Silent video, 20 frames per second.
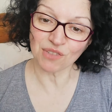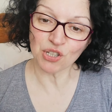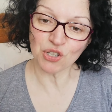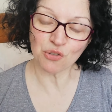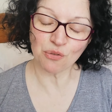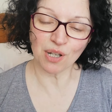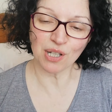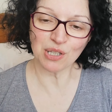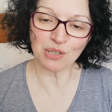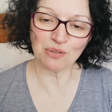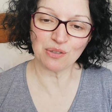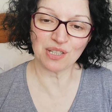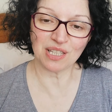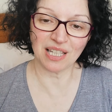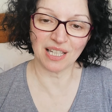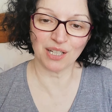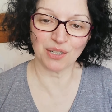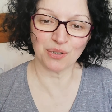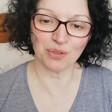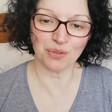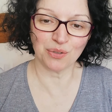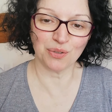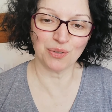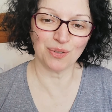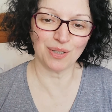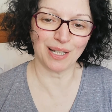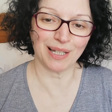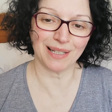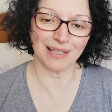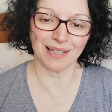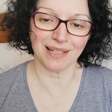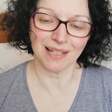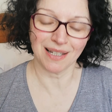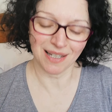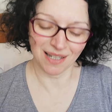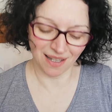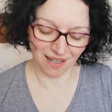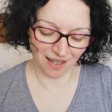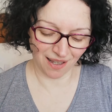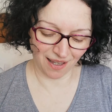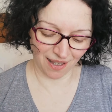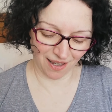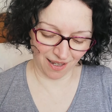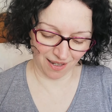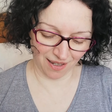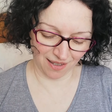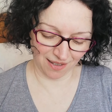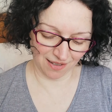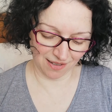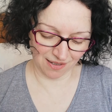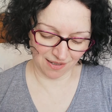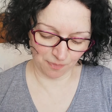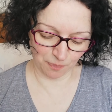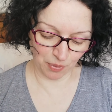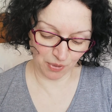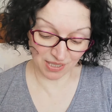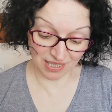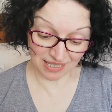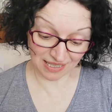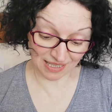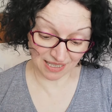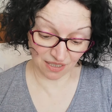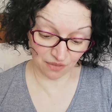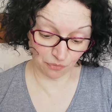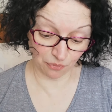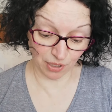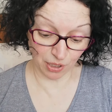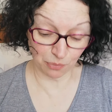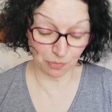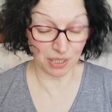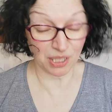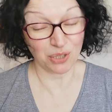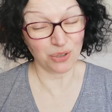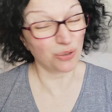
Trying to stay cool and and positive when we